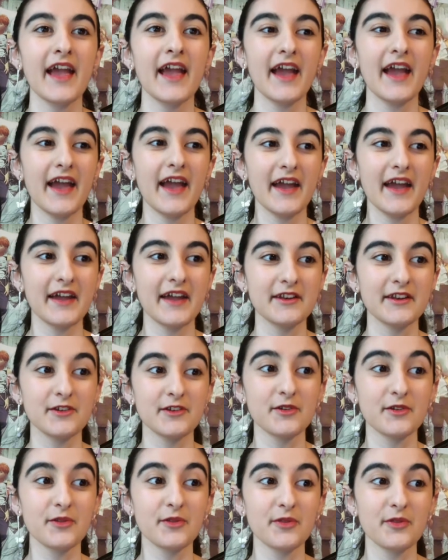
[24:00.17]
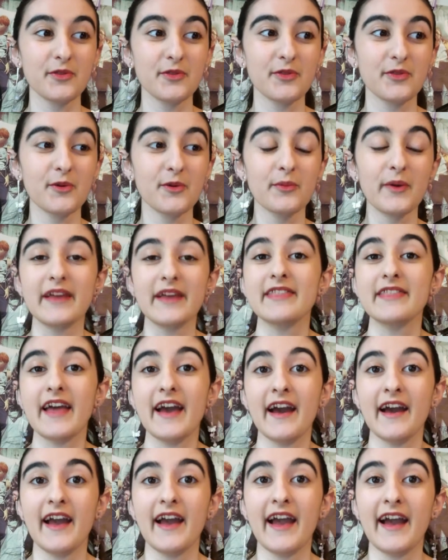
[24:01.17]
And the way
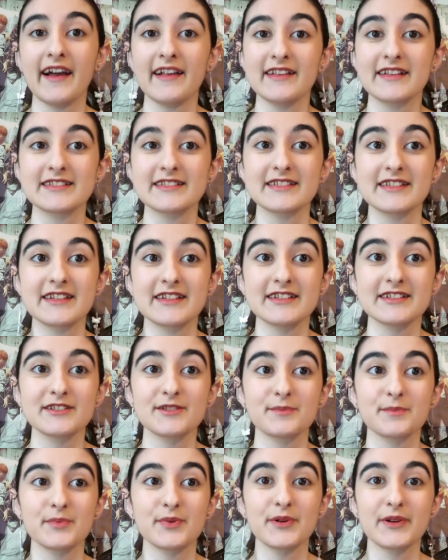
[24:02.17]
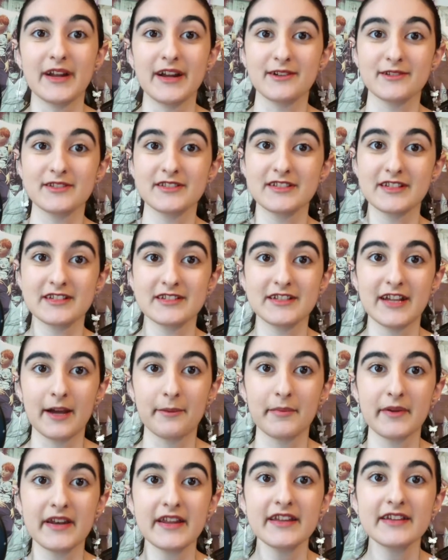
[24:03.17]
that Alice is pronounced in
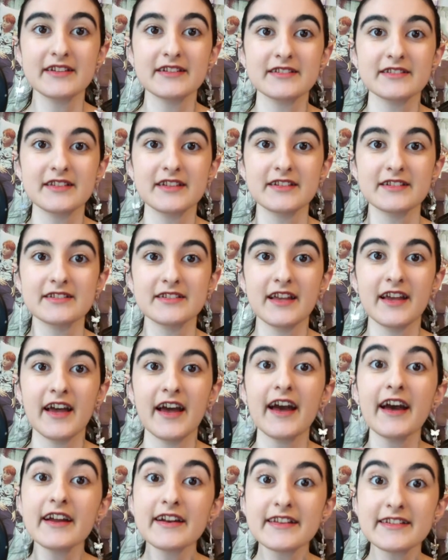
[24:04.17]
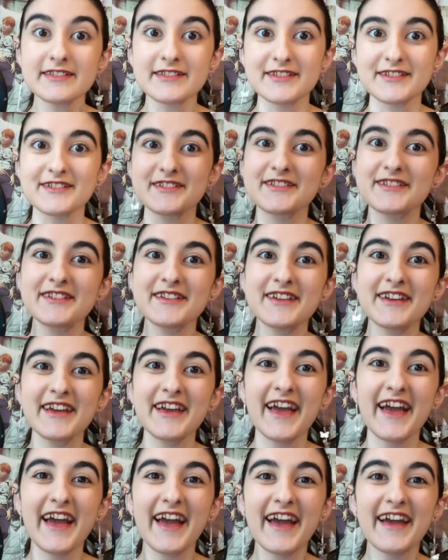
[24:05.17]
Japanese is Arisu.
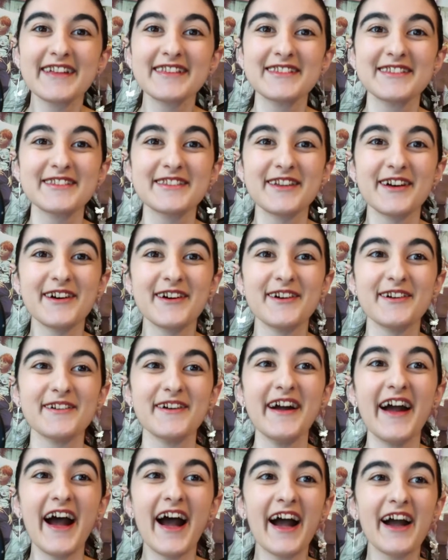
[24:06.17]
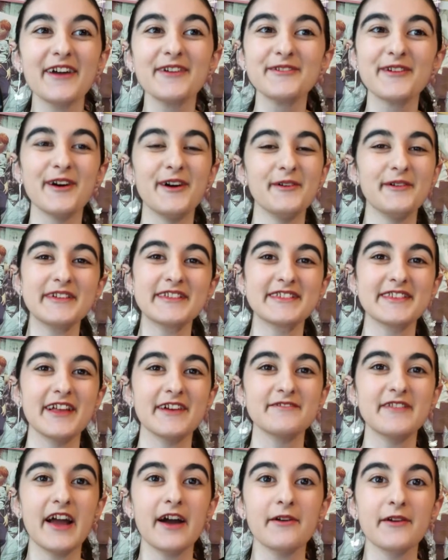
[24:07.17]
And so I always
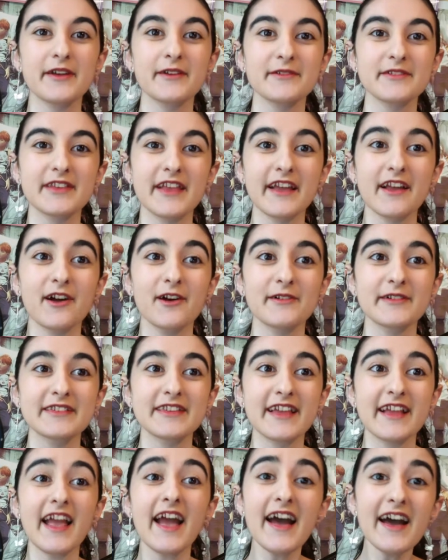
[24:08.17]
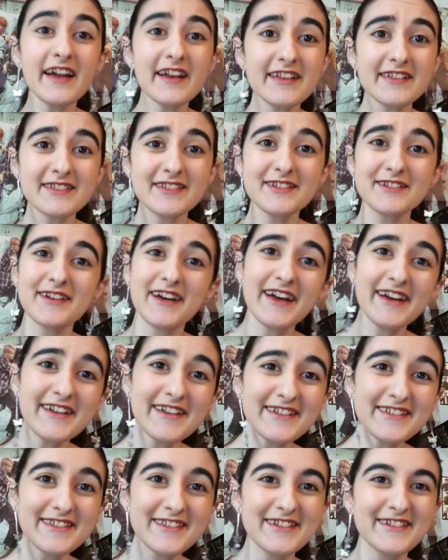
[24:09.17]
loved how he was like always like Arisu,
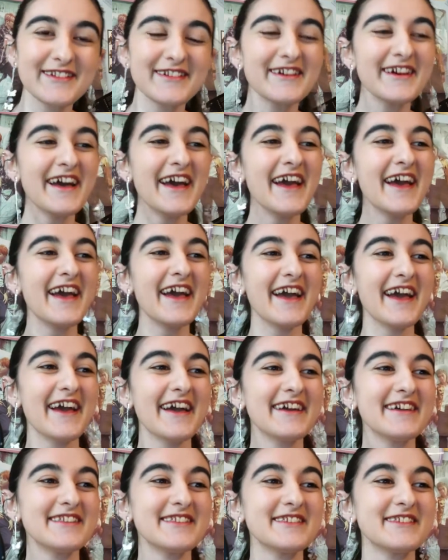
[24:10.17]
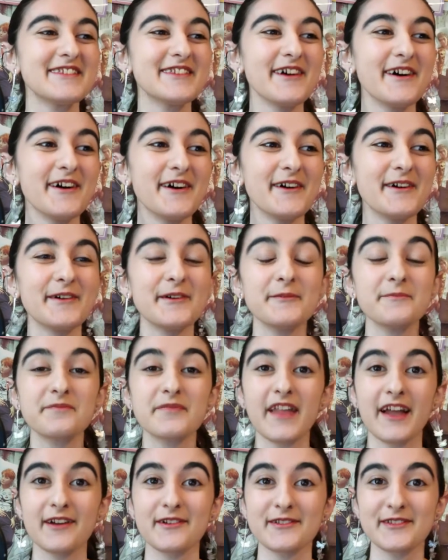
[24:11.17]
Arisu. And so
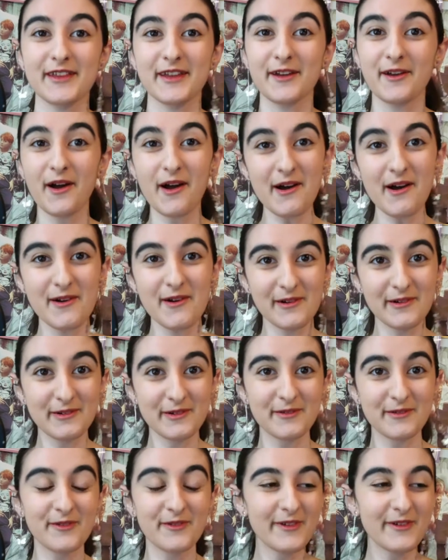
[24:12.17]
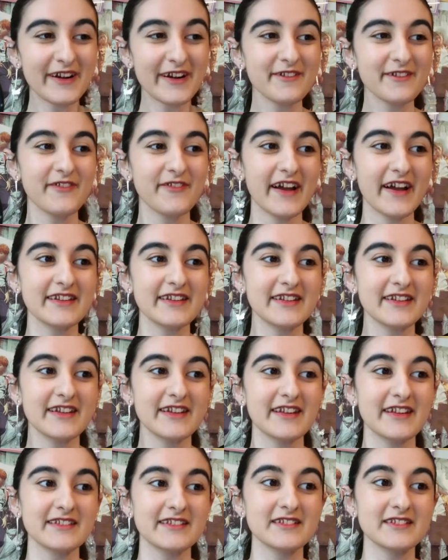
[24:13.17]
I was like, oh, what if I
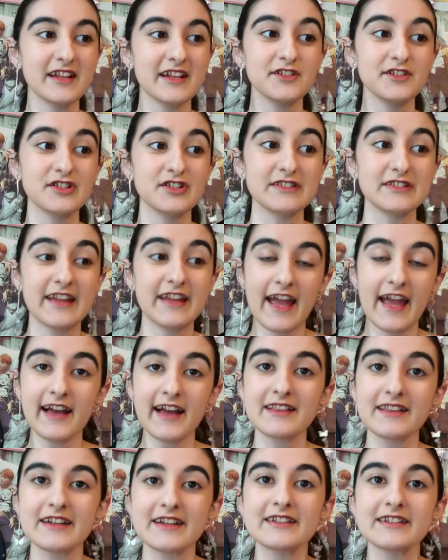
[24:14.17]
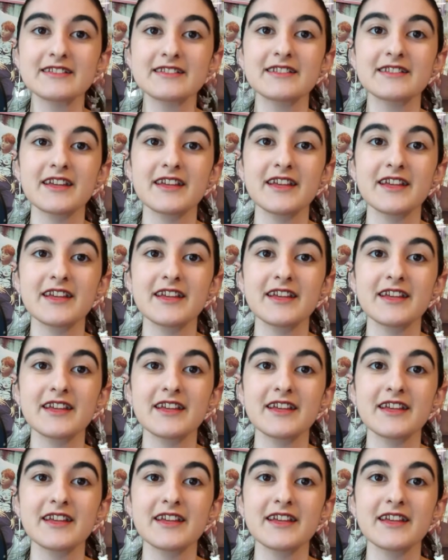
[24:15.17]
did instead of just Alice,